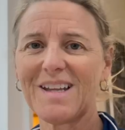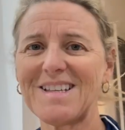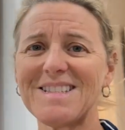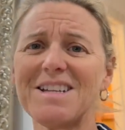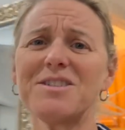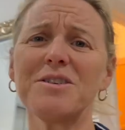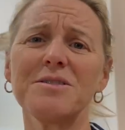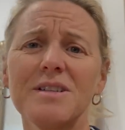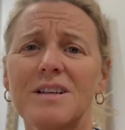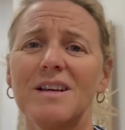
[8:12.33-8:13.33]
stay
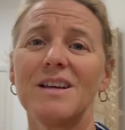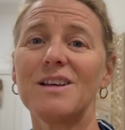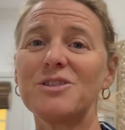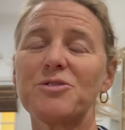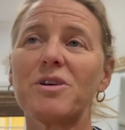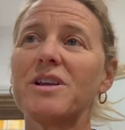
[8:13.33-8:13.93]
tuned. Enjoy